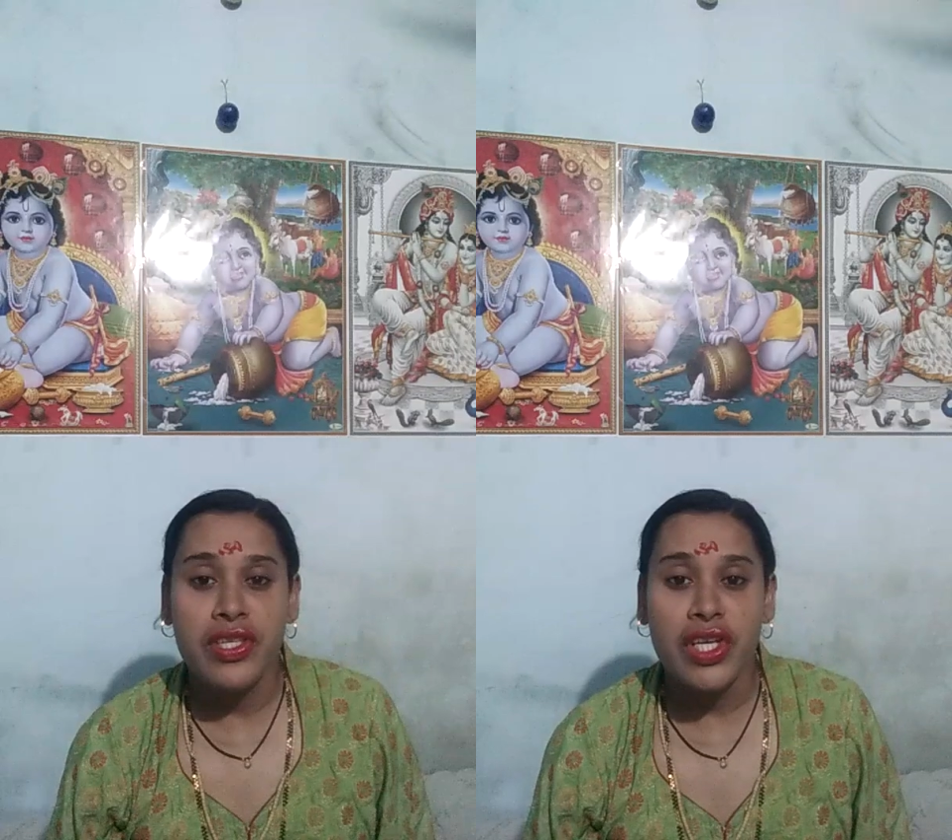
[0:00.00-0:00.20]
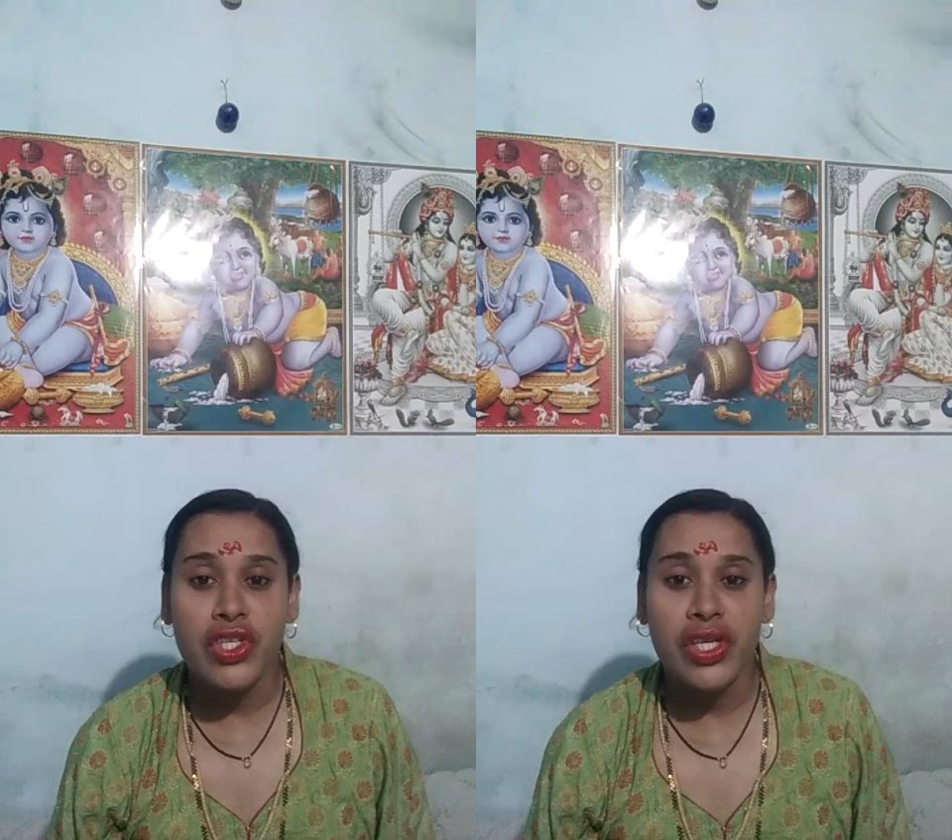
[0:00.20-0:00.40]

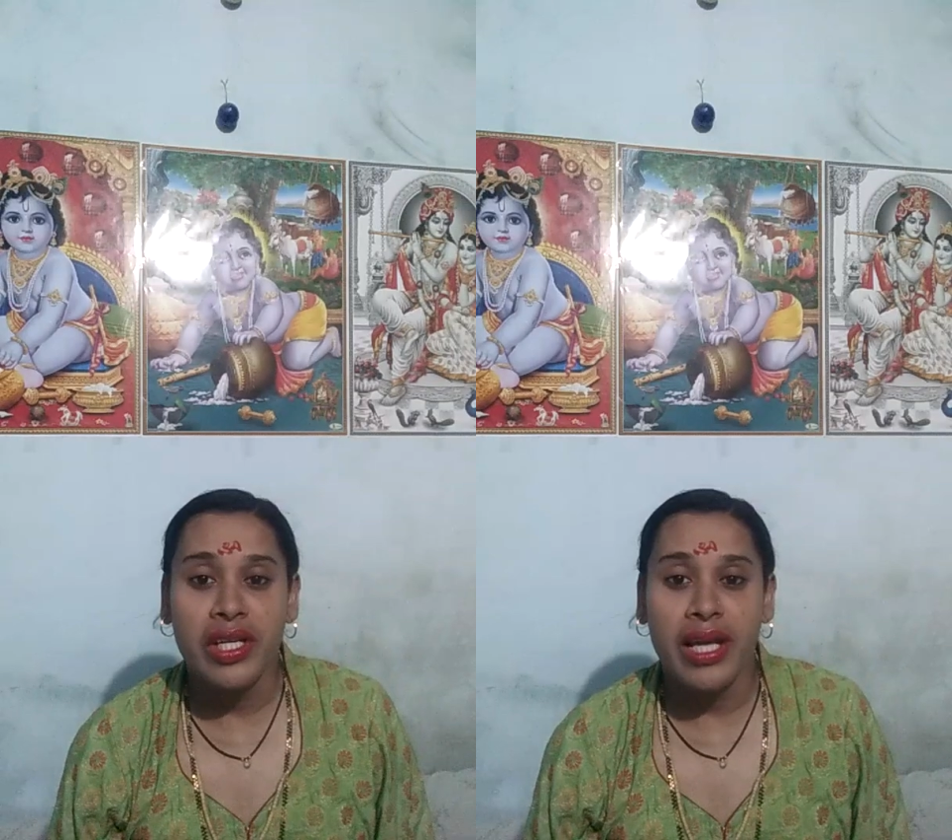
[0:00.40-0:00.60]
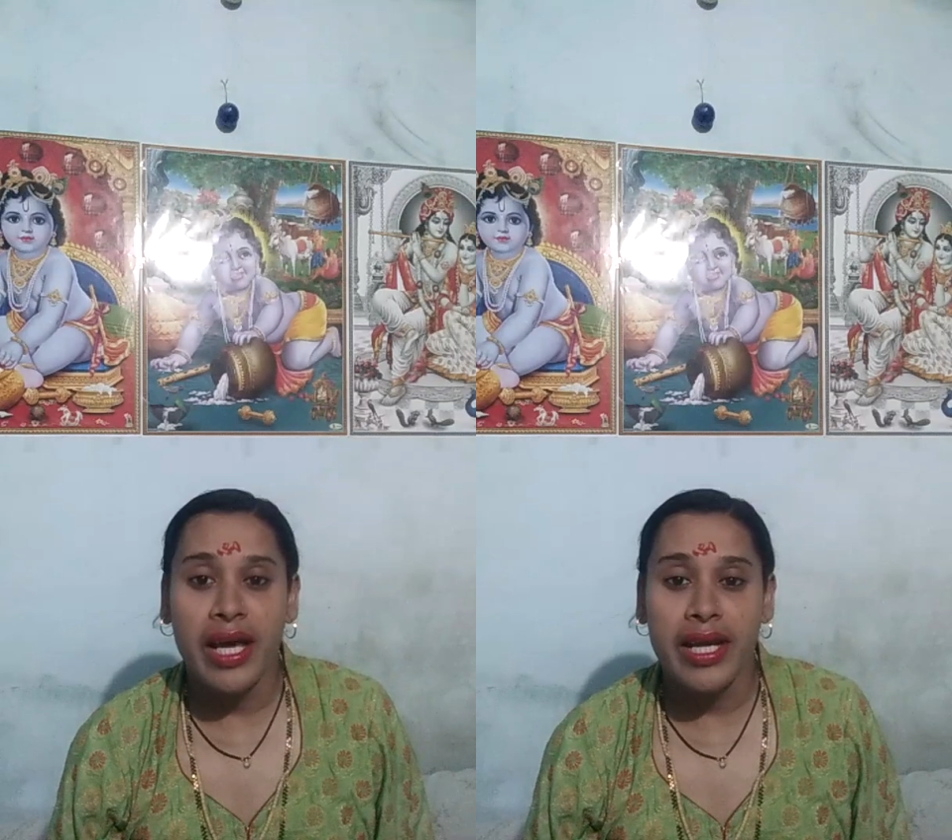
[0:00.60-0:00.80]

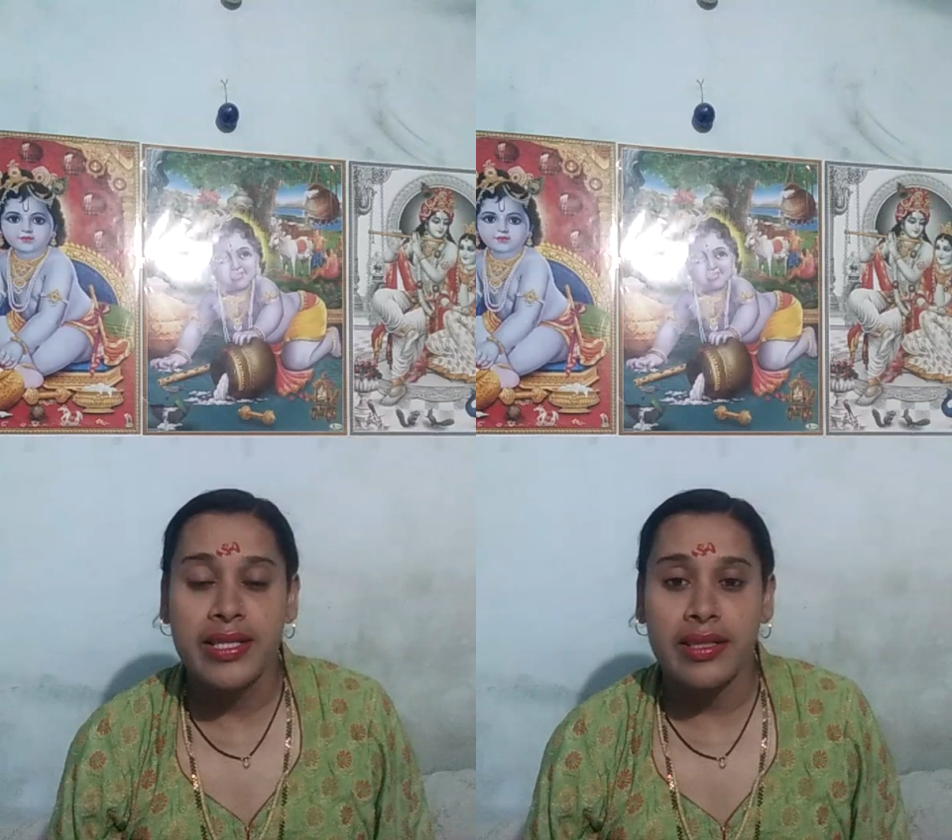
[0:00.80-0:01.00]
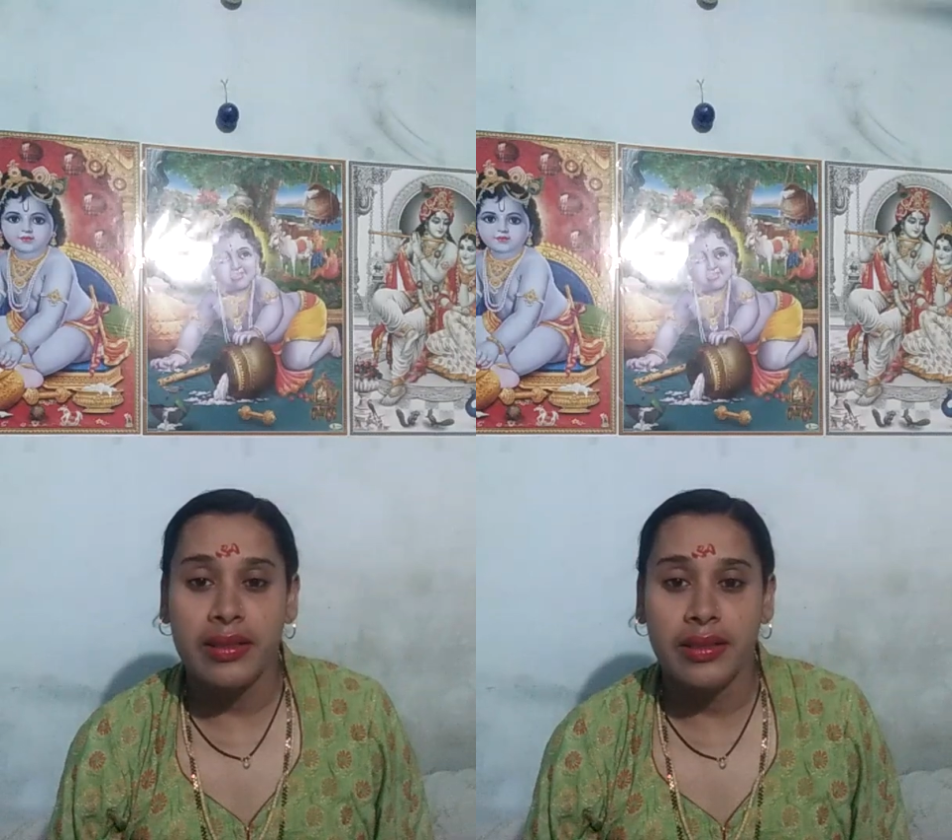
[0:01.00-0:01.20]
physician
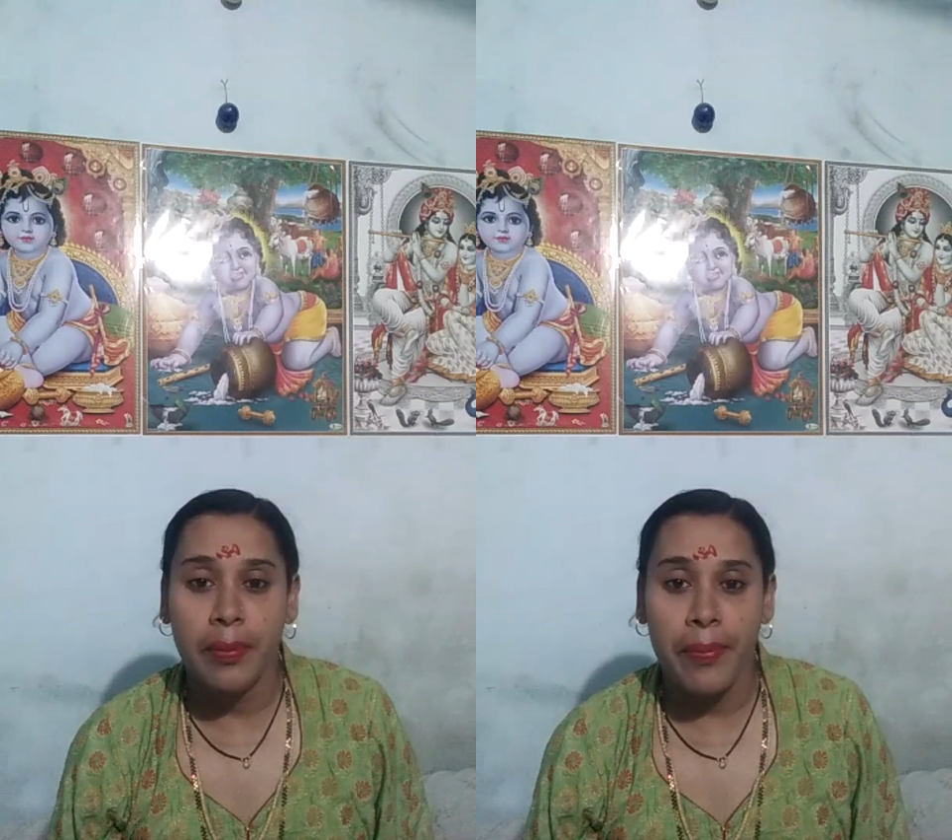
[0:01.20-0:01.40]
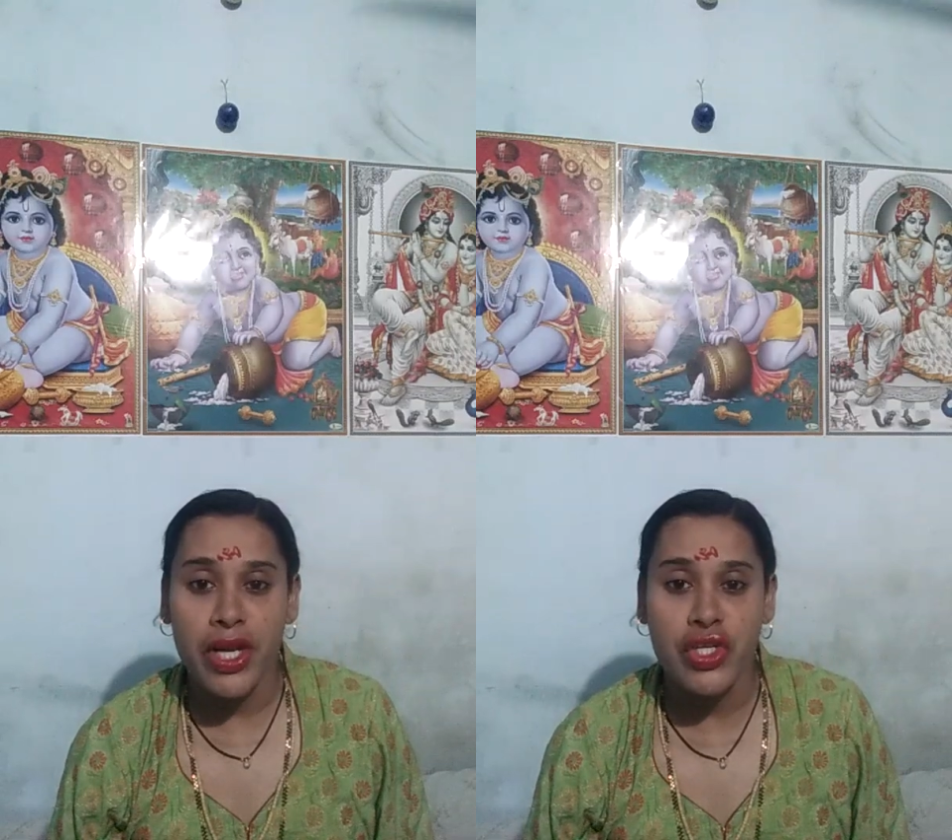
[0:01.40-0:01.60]
directs
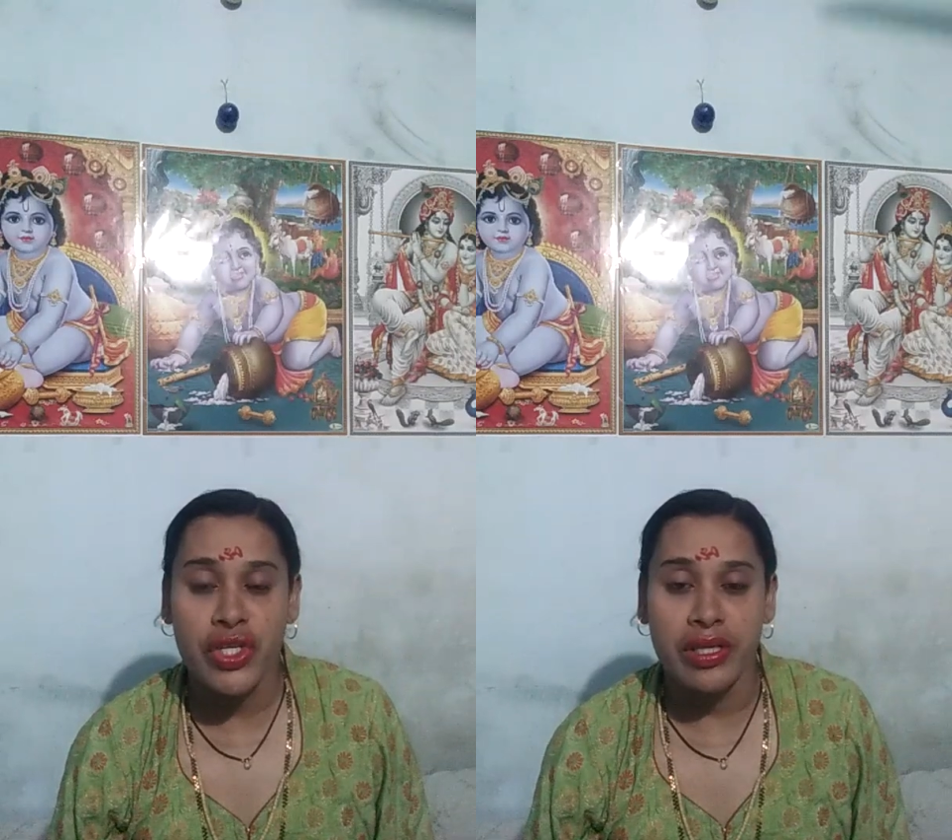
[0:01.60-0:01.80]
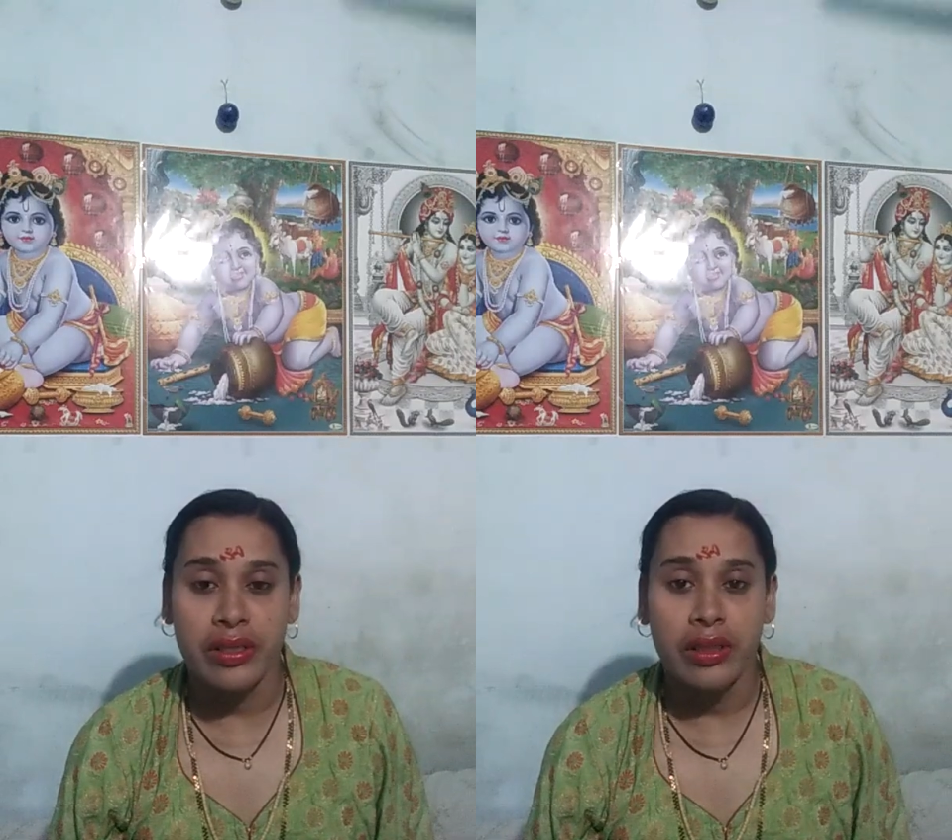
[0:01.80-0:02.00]
the
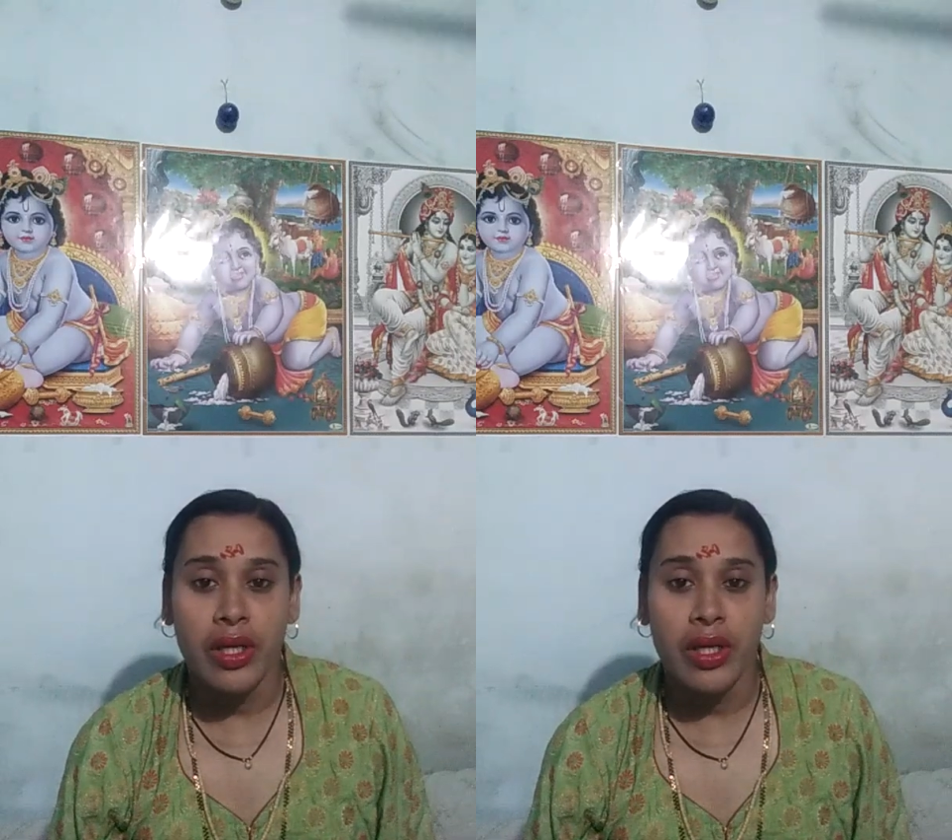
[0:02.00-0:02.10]
patient